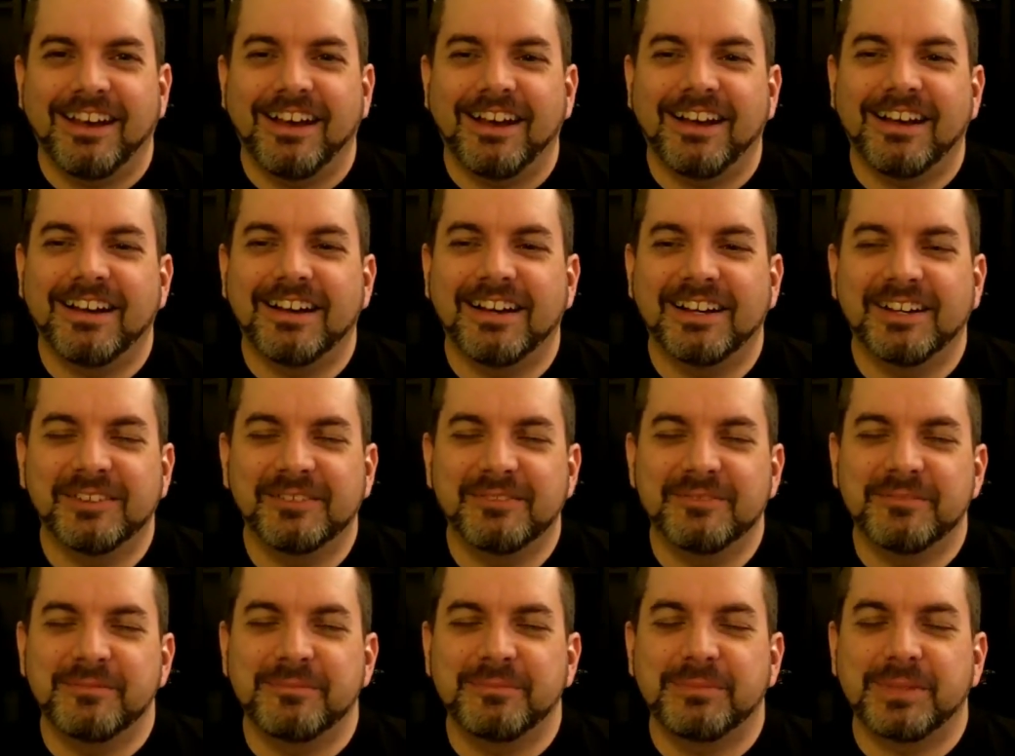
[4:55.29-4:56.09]

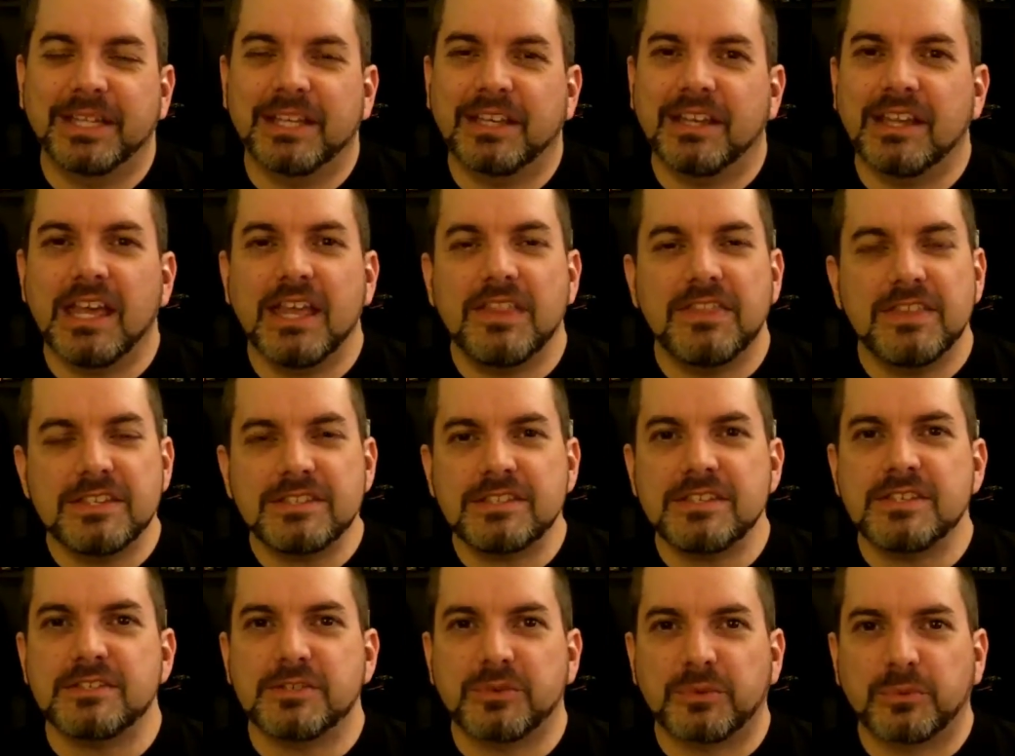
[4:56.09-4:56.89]
But
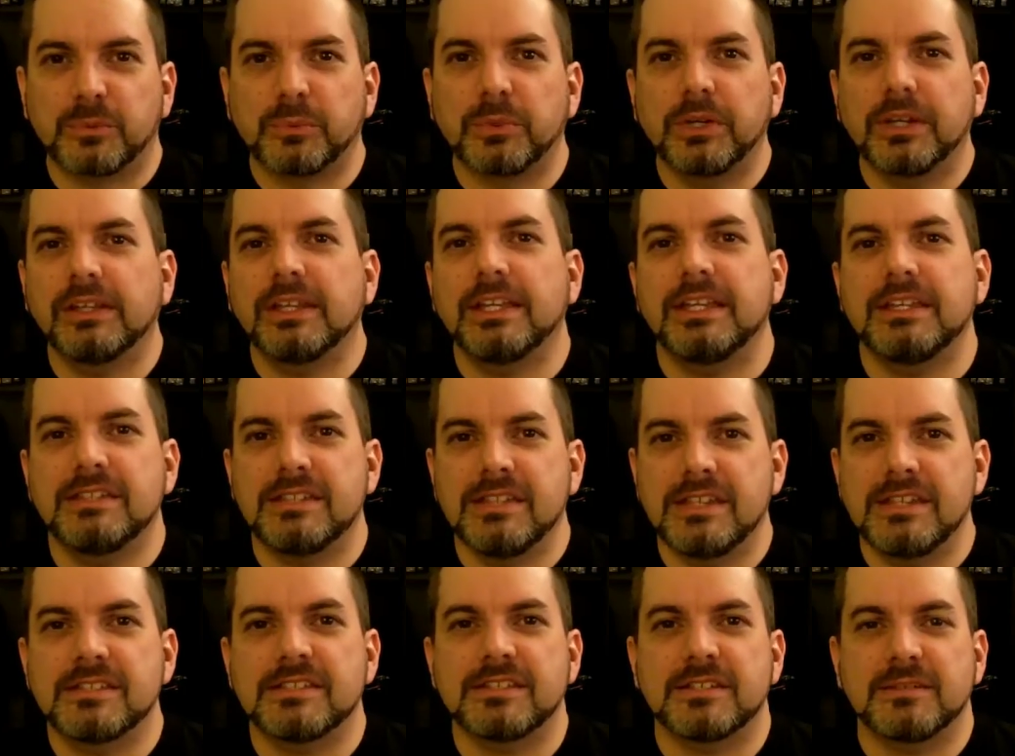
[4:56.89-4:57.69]
this is a really
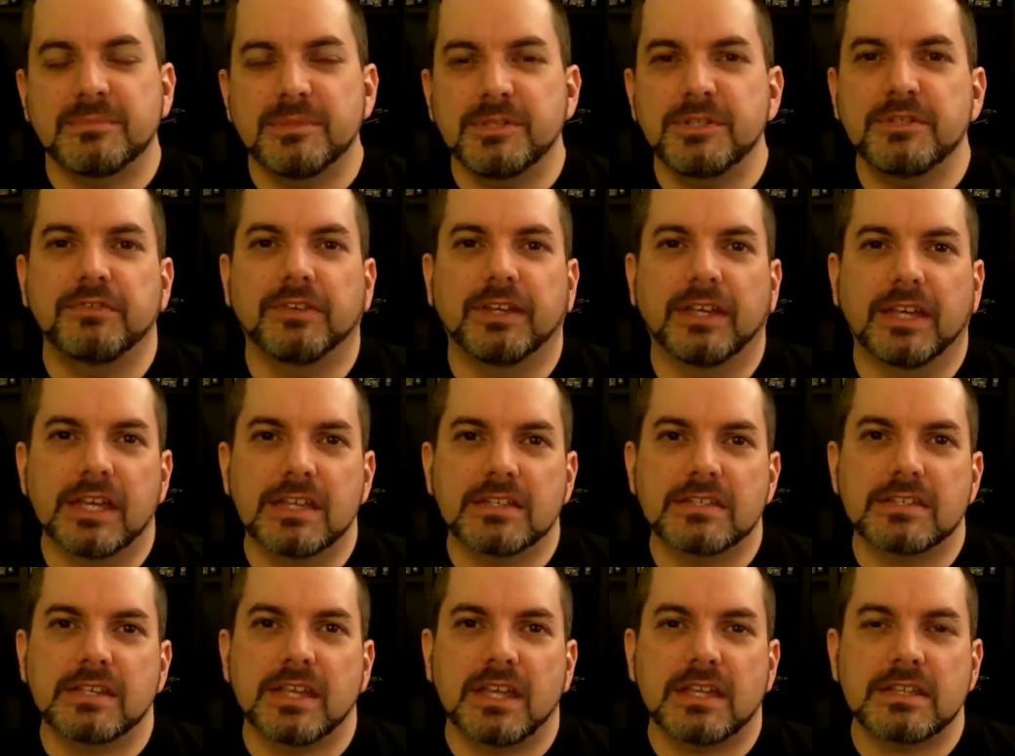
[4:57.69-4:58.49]
decent movie.
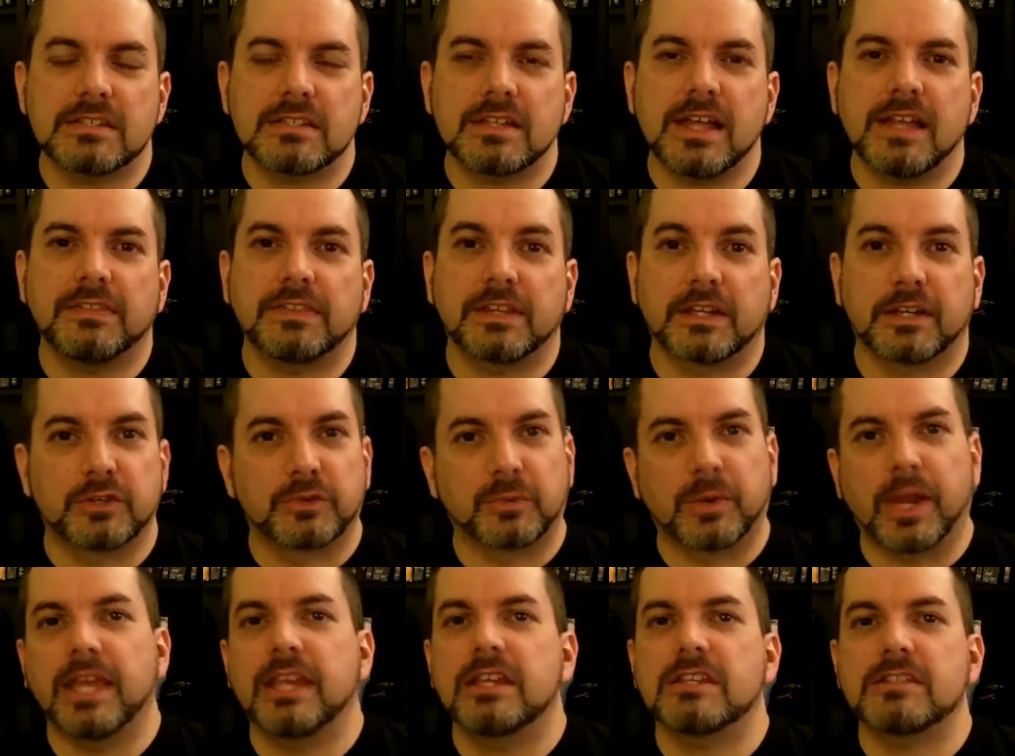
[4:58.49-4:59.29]
It's not the
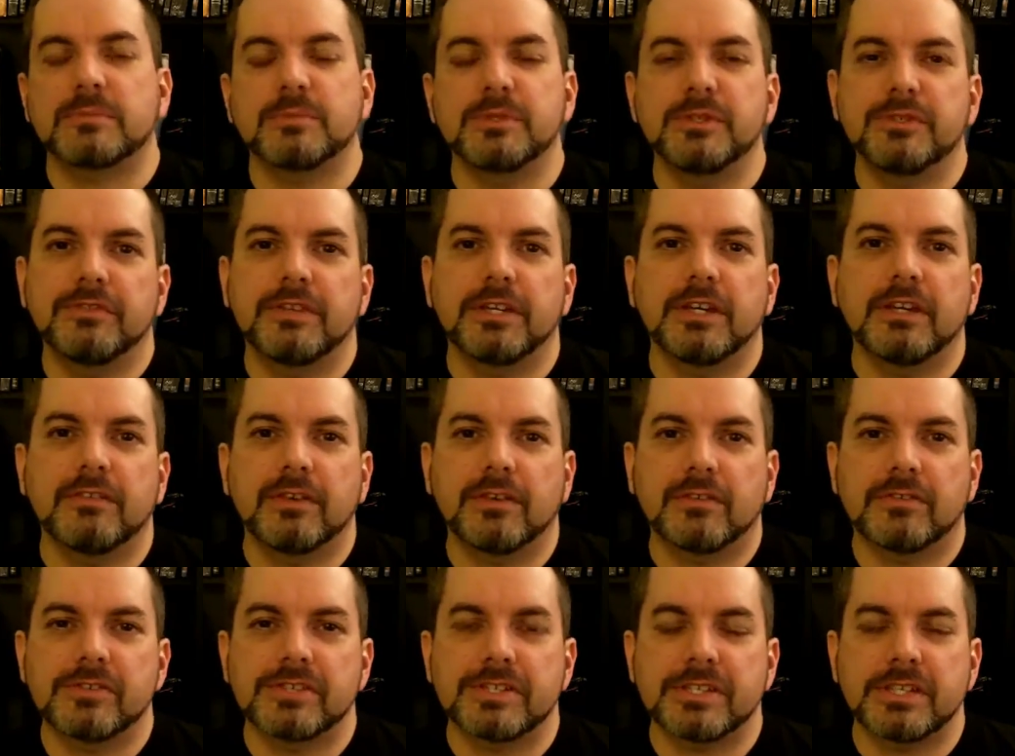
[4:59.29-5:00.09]
greatest movie I've
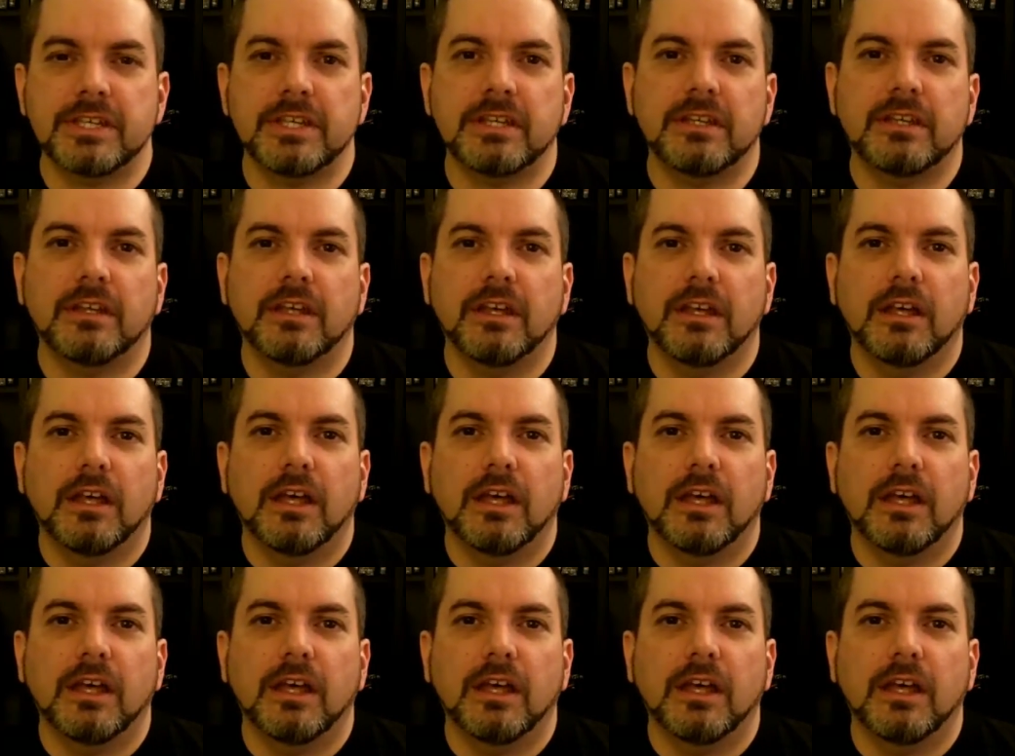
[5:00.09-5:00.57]
ever seen.